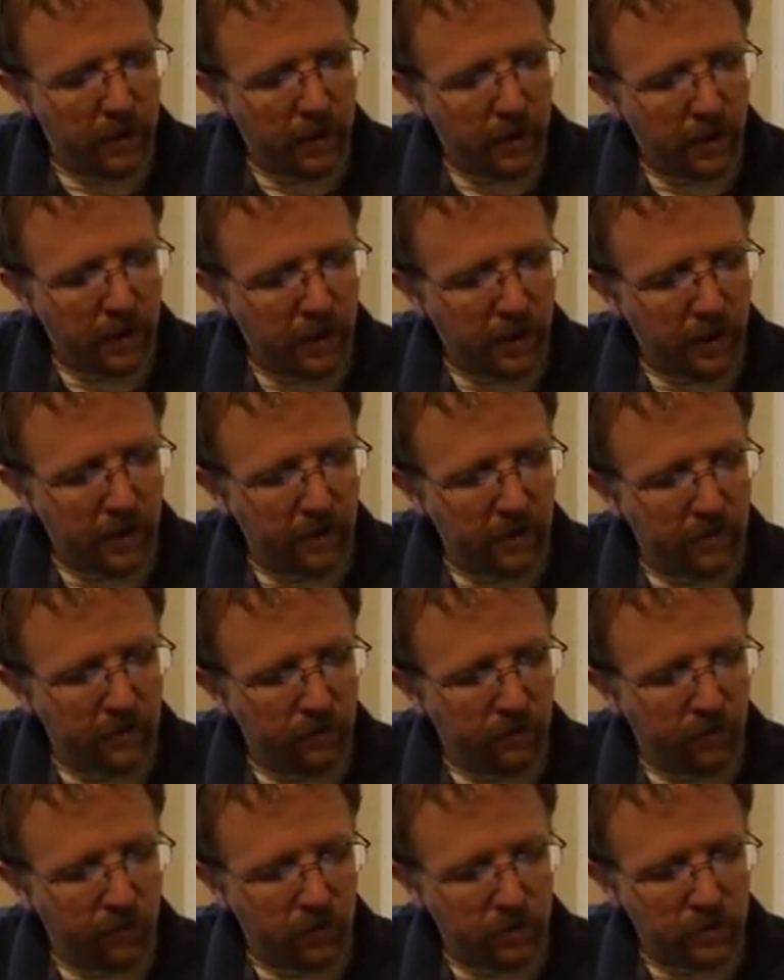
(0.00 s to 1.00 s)

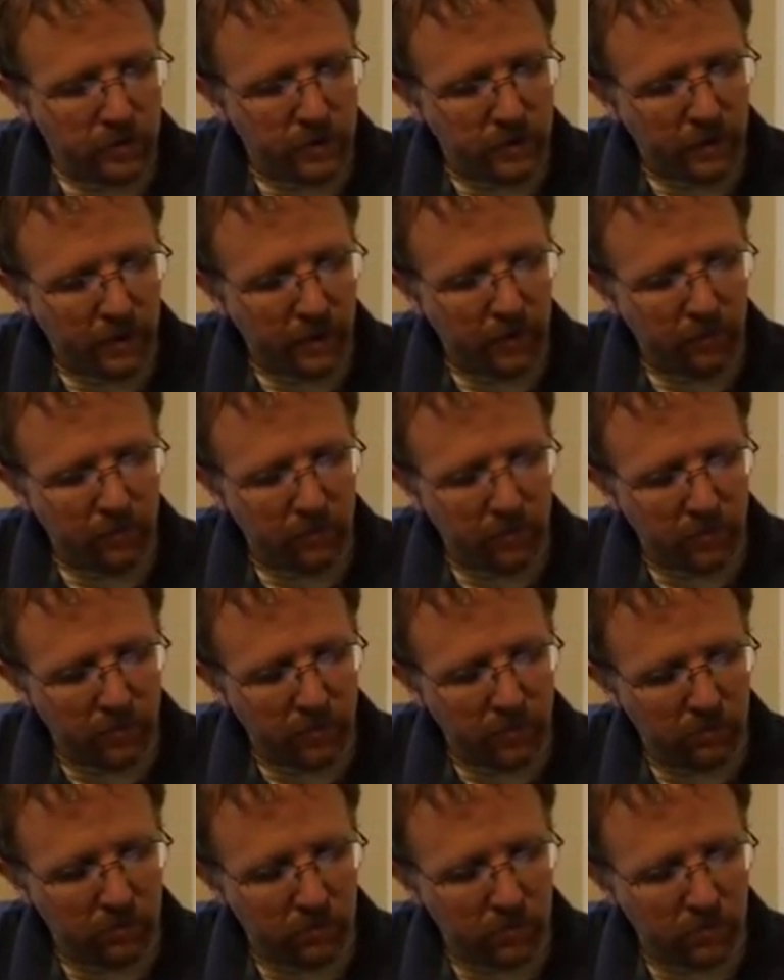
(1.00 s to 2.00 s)
And for today,
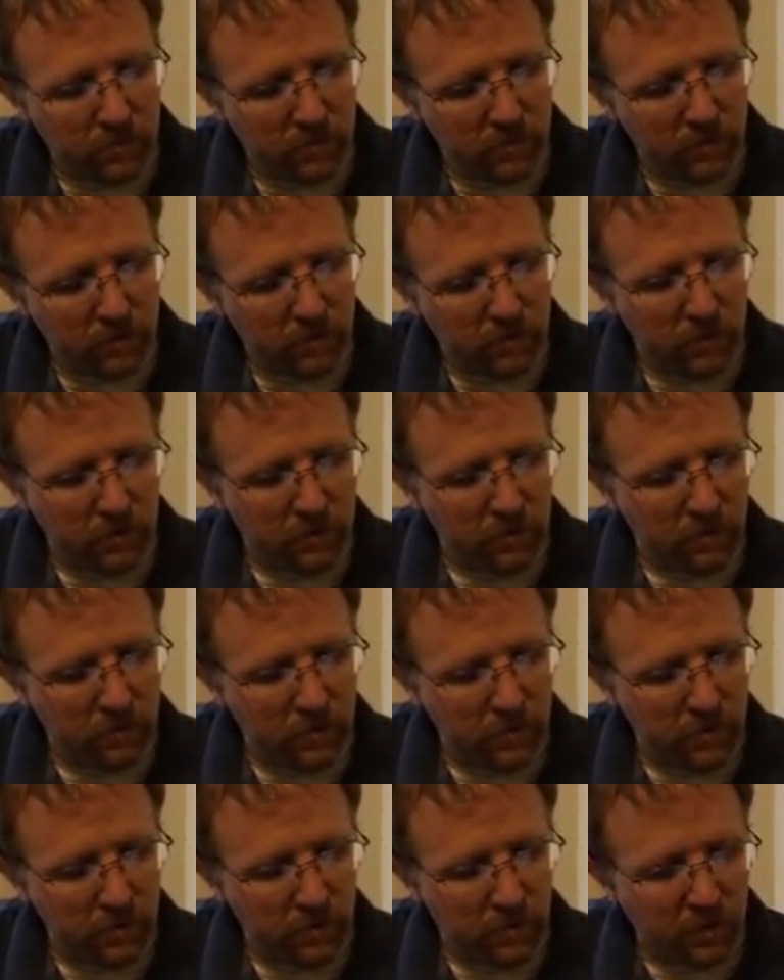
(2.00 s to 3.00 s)
we're only going to
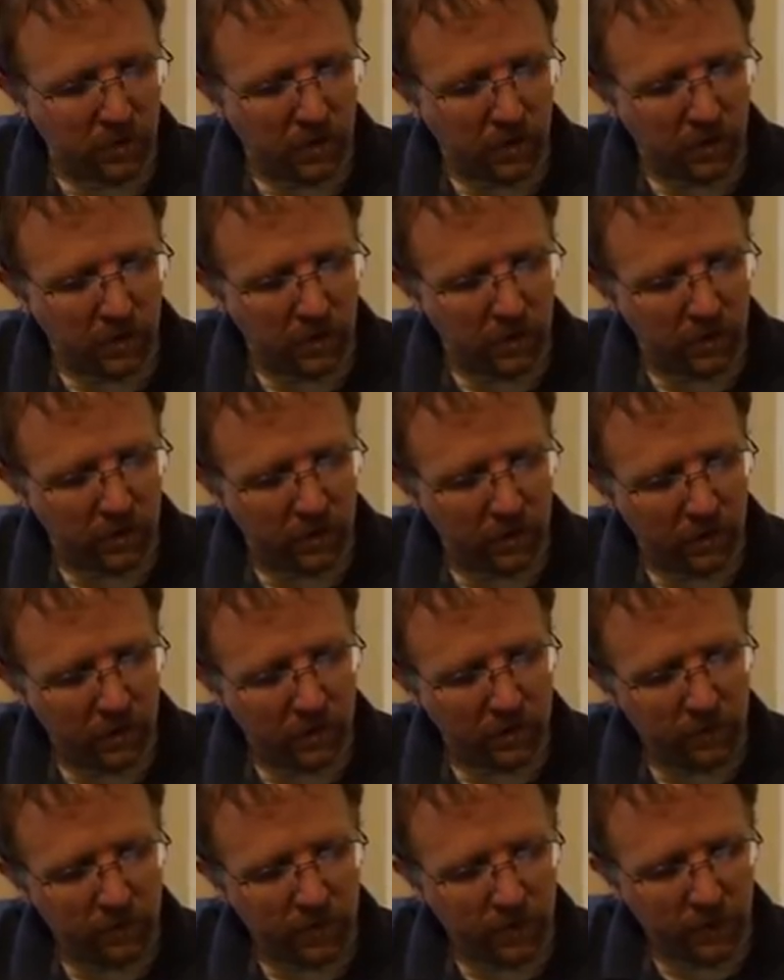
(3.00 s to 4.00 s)
work on
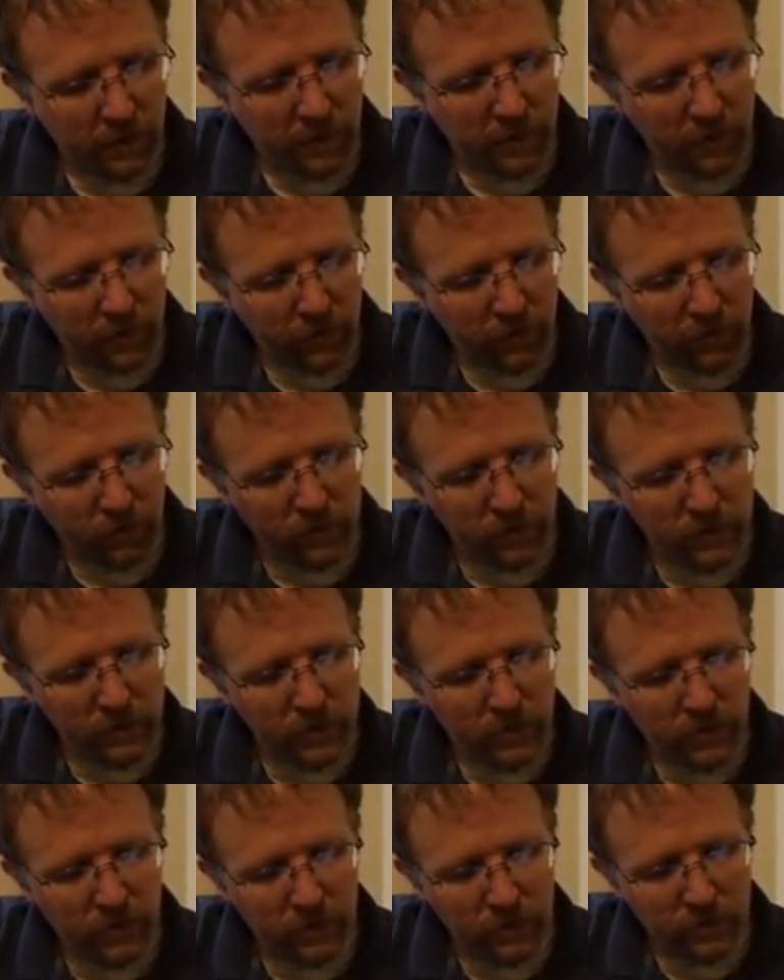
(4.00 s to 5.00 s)
playing 3
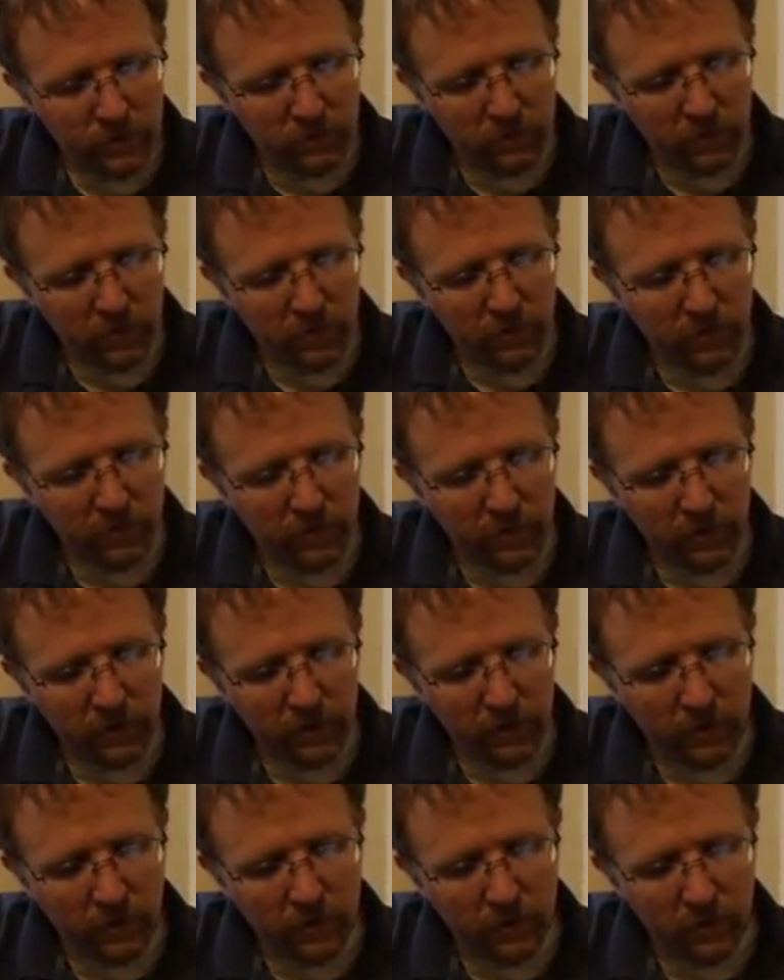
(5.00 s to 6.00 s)
strings. We're not going to play
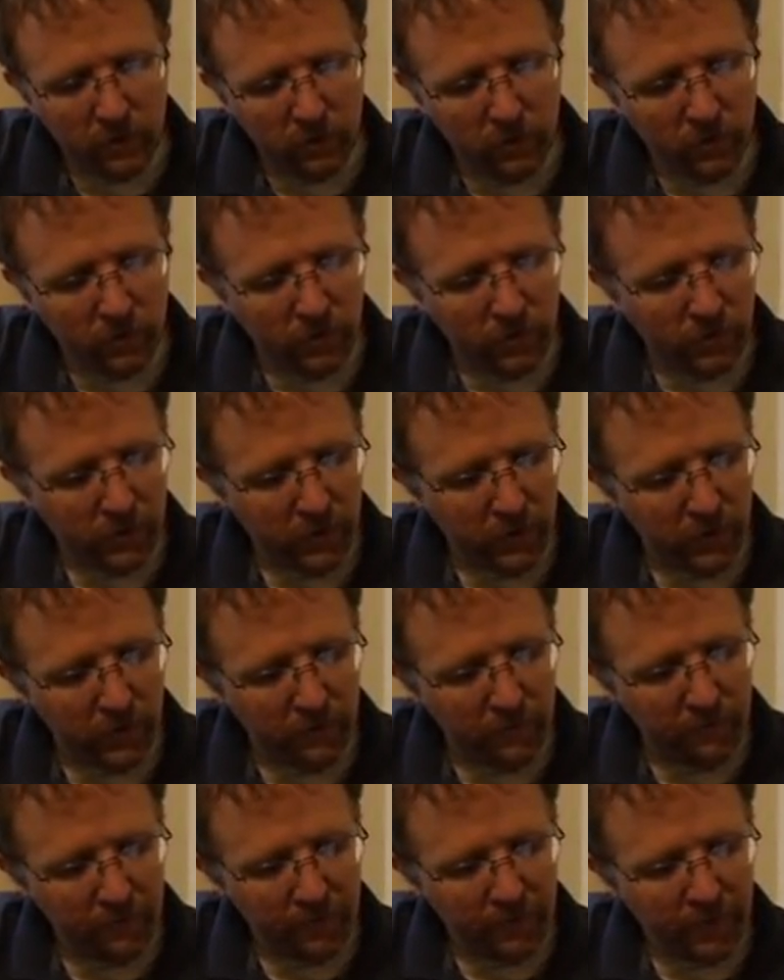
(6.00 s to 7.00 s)
the whole thing.